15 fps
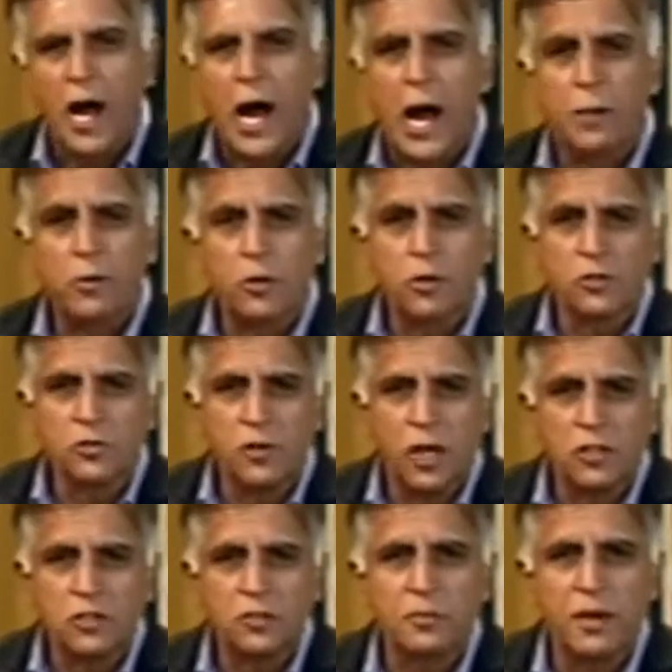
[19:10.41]
I'm your host,
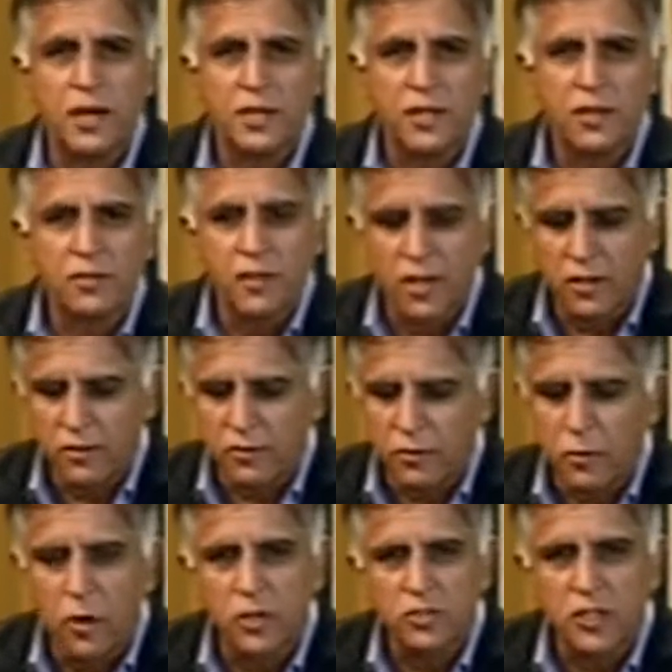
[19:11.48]
Raju Mandhyan. Thank you for
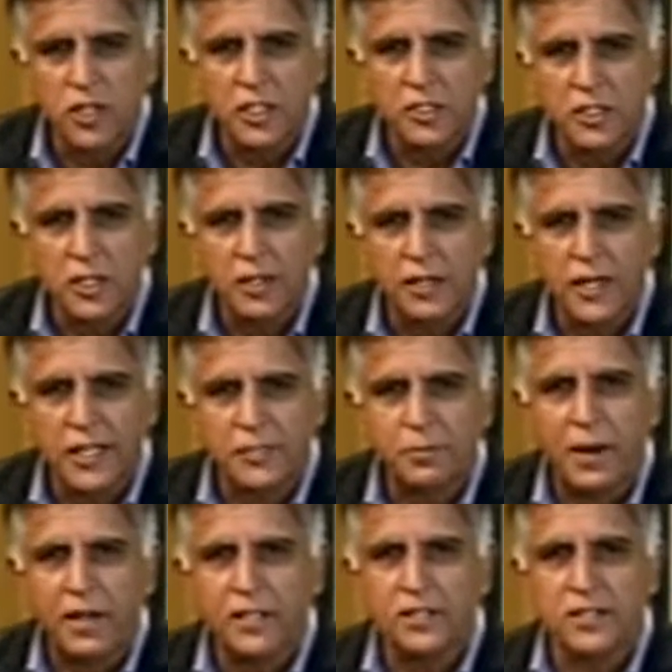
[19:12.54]
watching
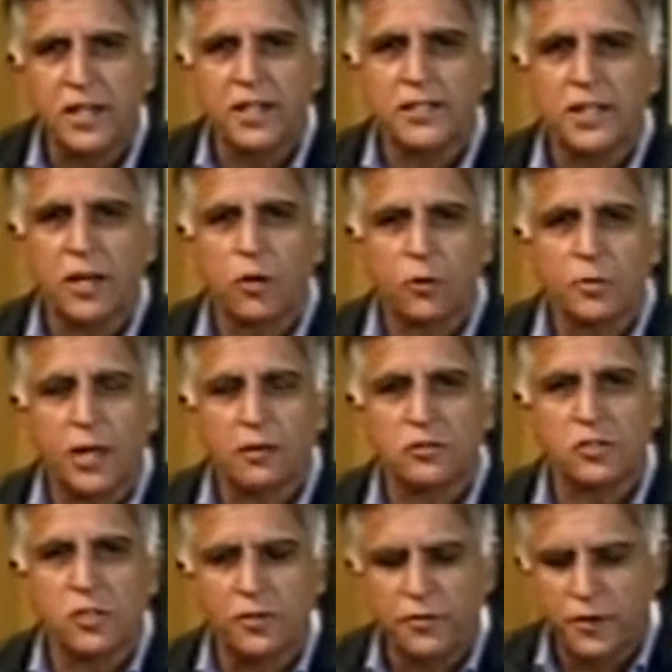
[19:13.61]
Expert Insights. I hope that was
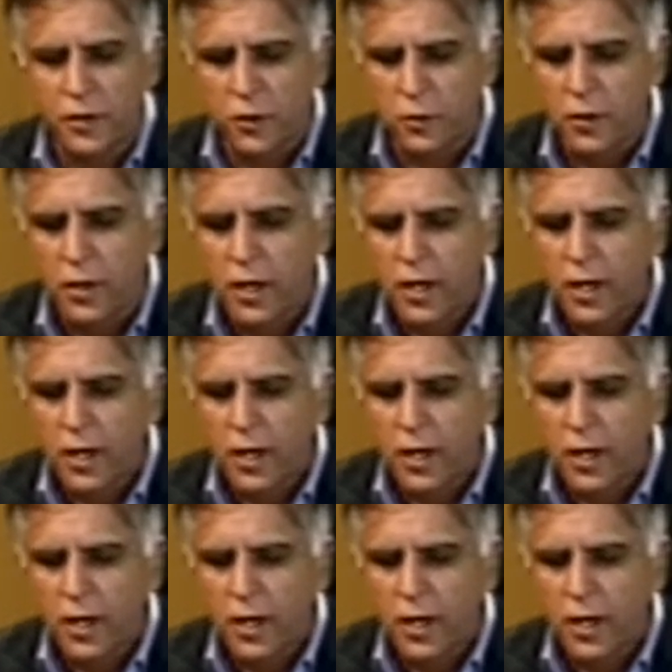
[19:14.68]
good for you.